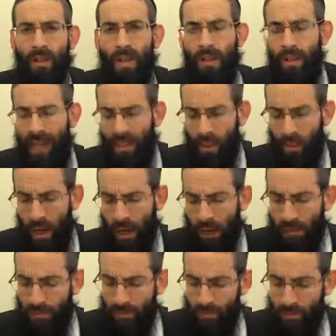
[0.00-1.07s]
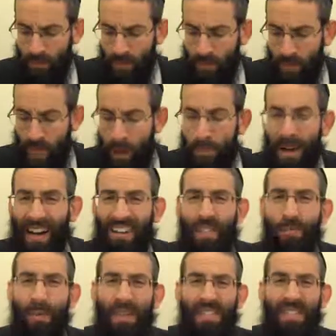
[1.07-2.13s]
led the way.
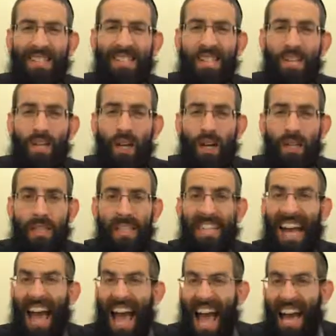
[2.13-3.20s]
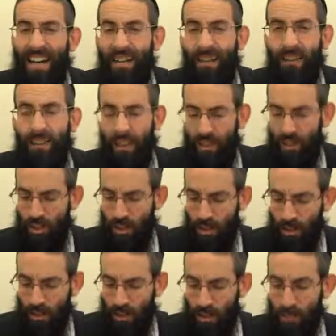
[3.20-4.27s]
Apparently, the pasuk is teaching us an added chiddush here.
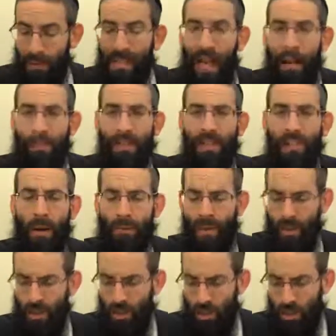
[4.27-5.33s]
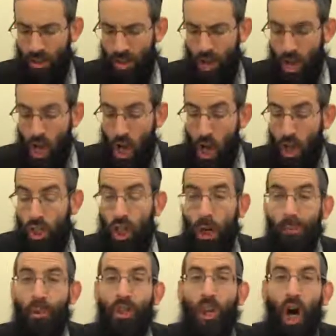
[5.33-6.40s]
Melamed is coming to teach us
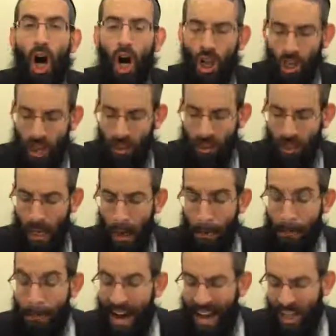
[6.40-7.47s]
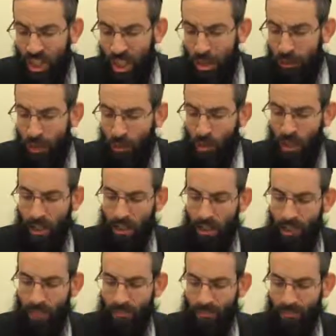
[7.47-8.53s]
Shamud Anon Mashlim
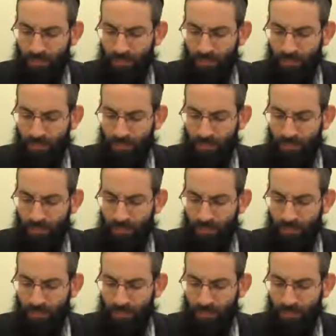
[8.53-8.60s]
Amudesh,